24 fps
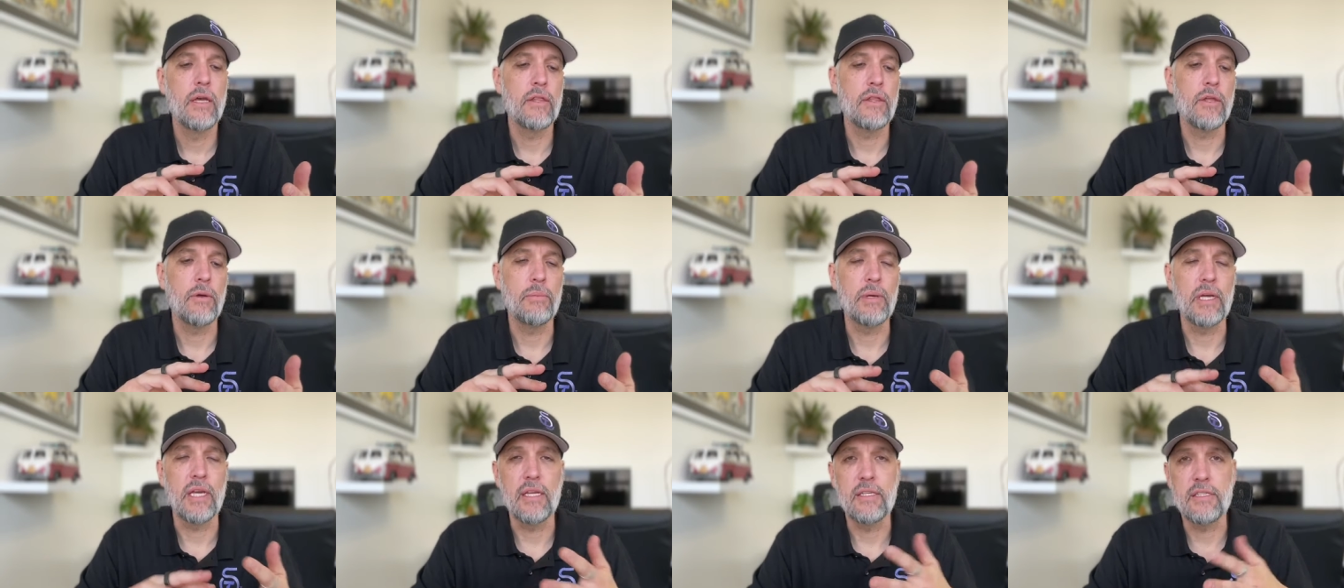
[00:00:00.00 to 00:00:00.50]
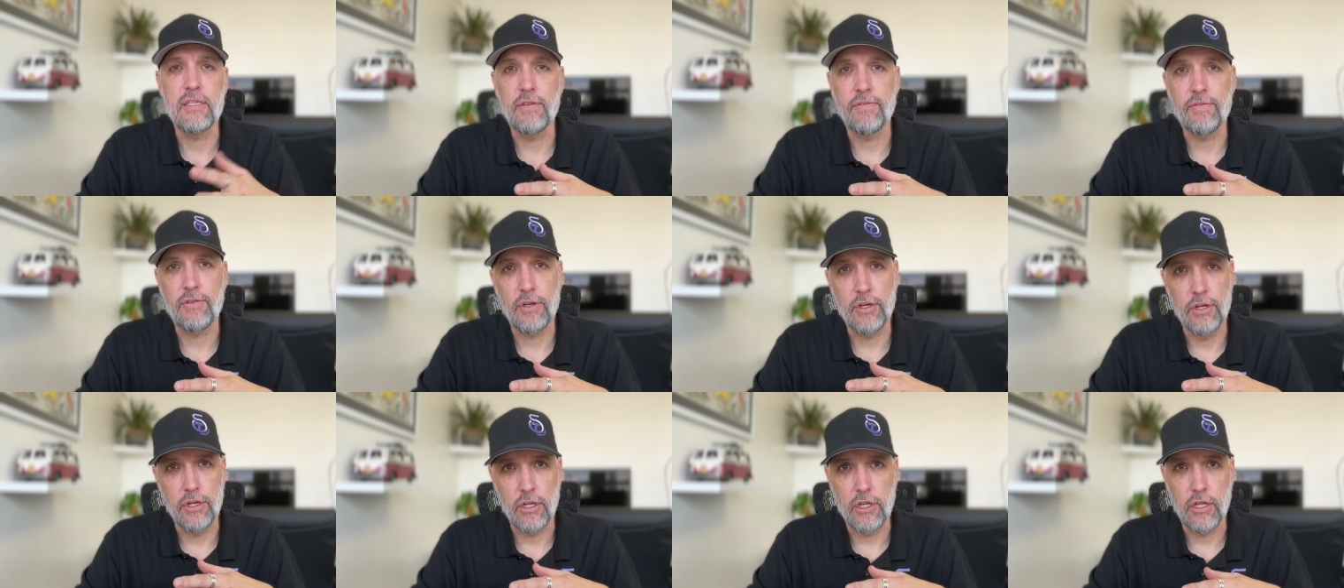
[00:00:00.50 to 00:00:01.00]
They'll be easy
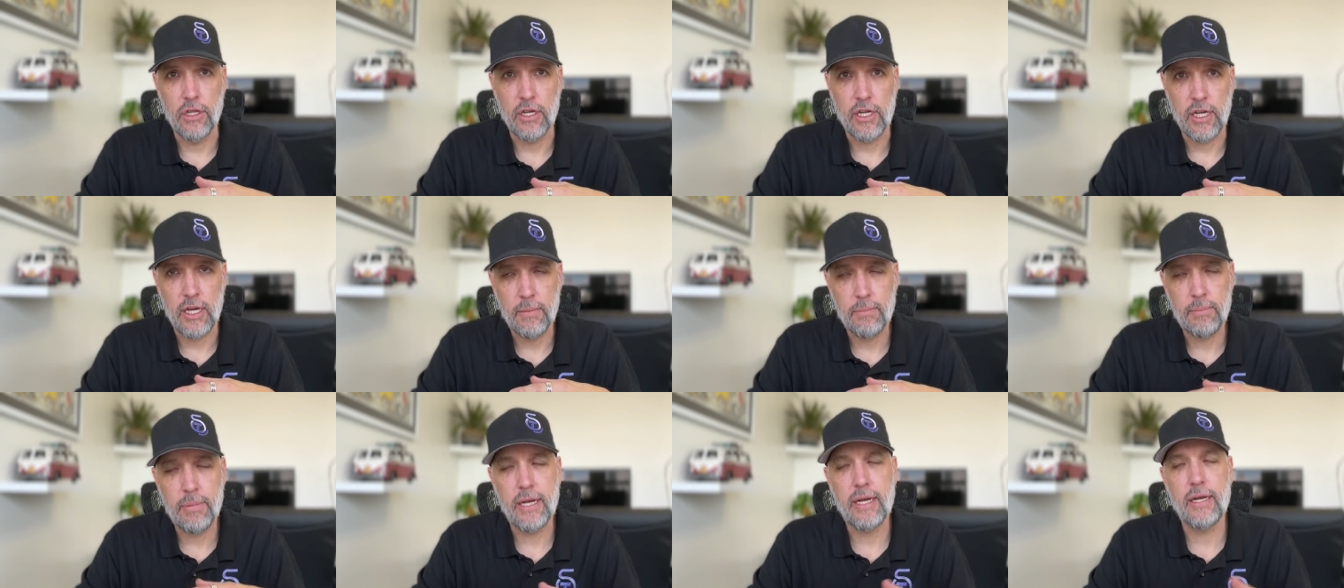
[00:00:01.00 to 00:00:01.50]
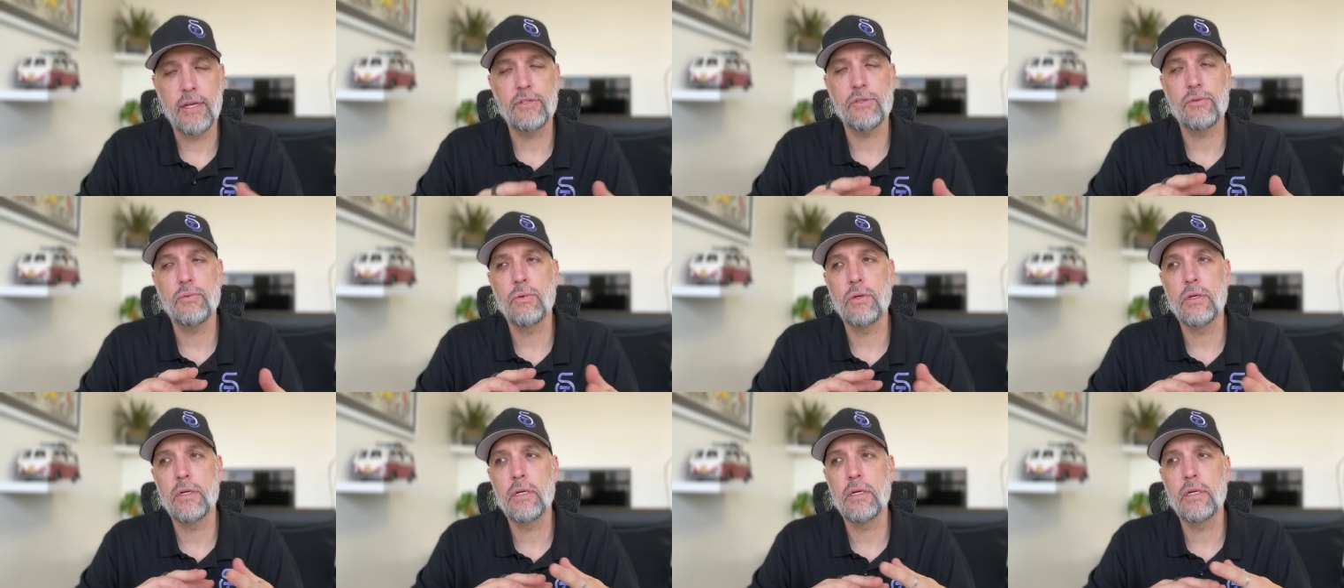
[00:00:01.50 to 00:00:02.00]
for you to look up
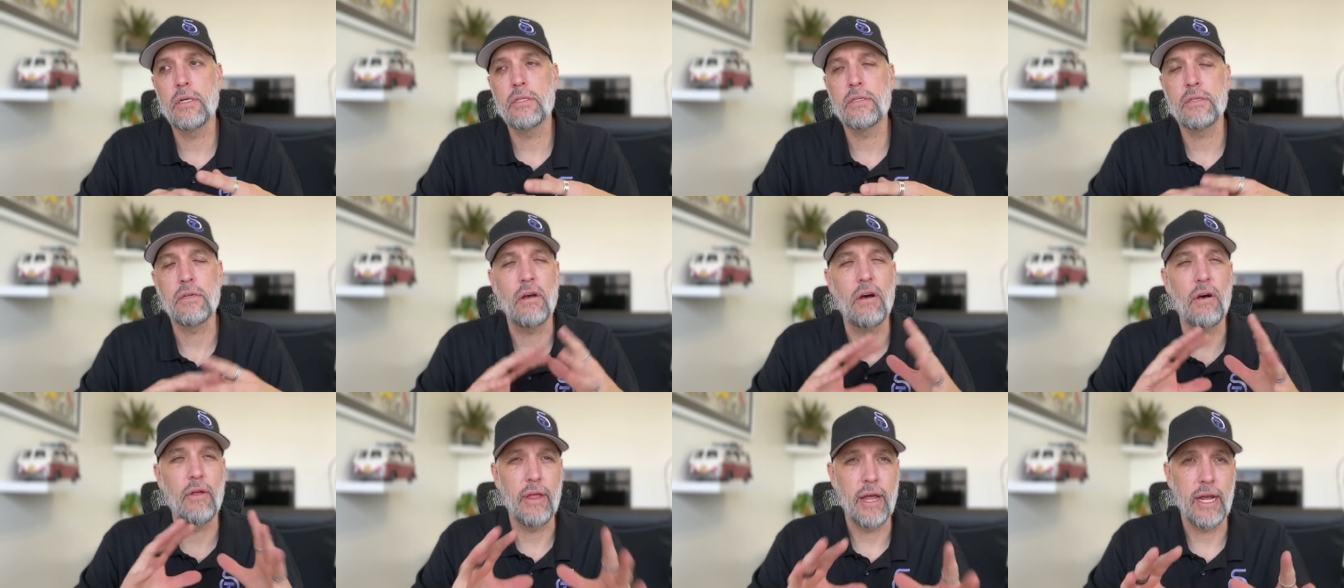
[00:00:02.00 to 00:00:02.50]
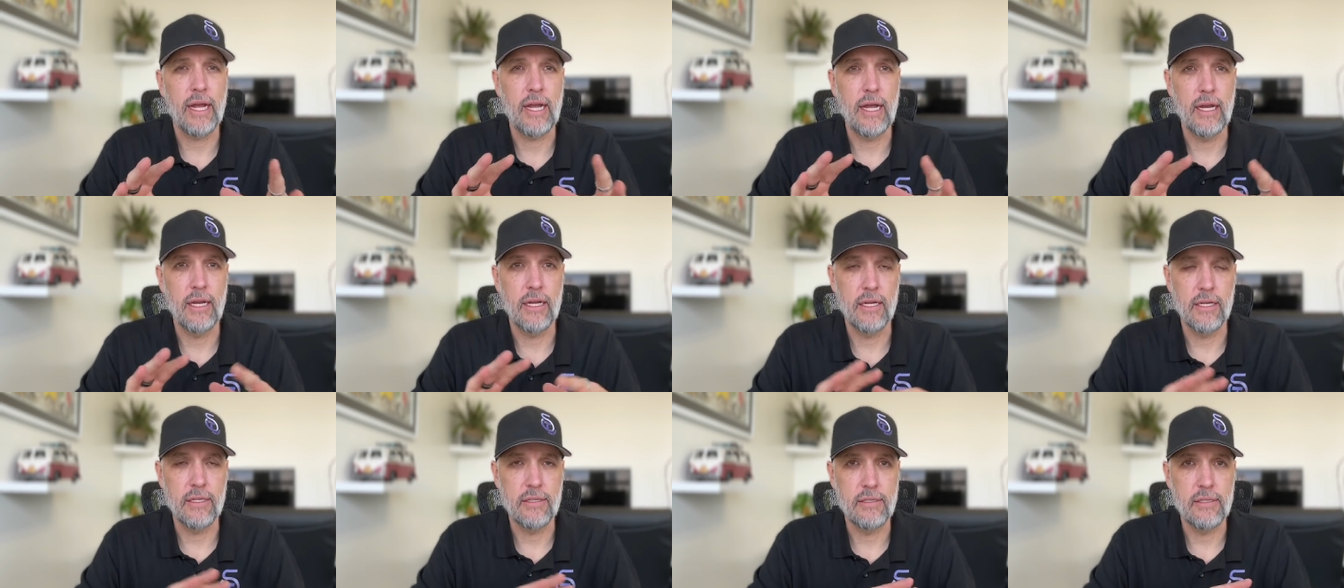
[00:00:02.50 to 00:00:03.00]
passwords, all that kind
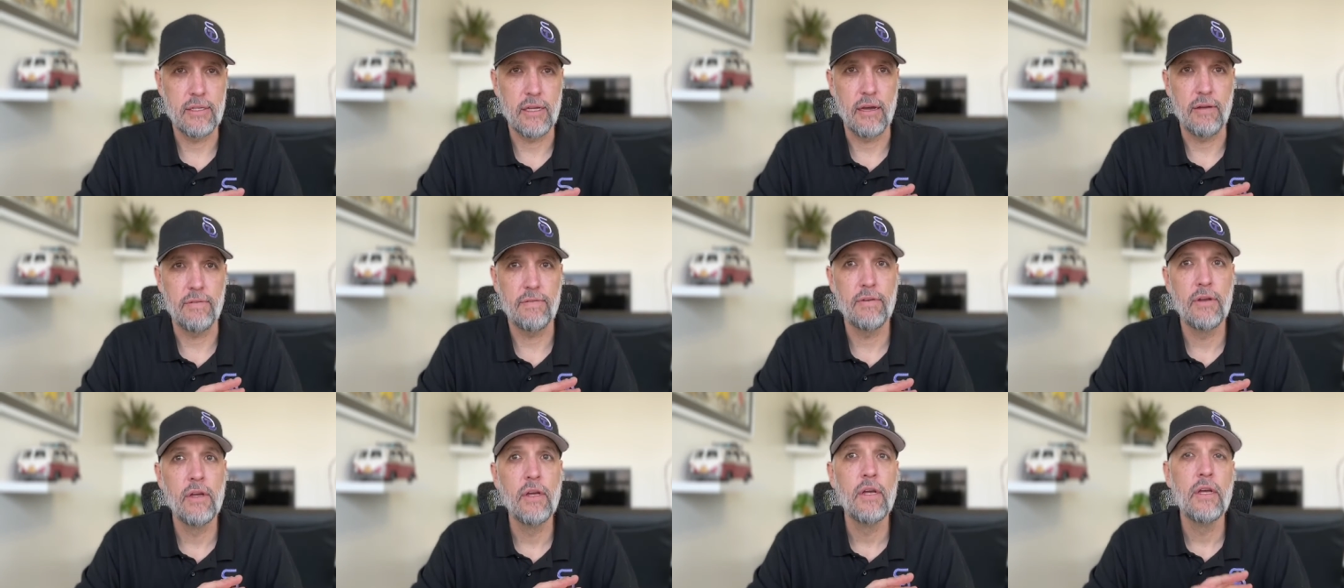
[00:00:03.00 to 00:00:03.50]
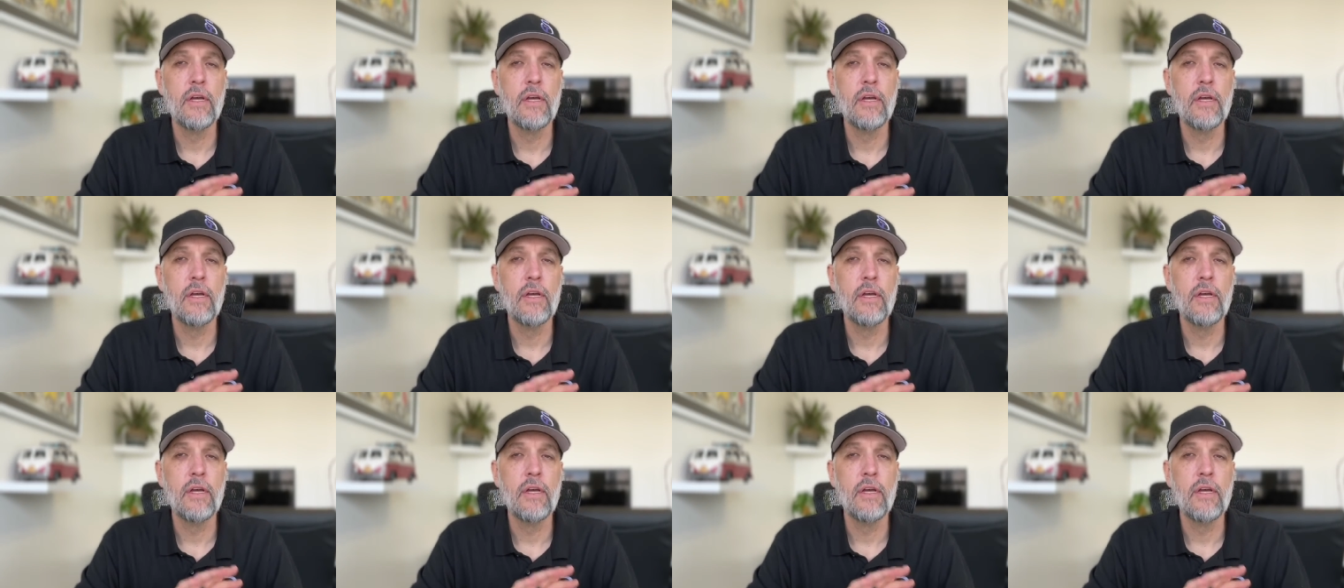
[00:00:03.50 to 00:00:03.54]
of good stuff.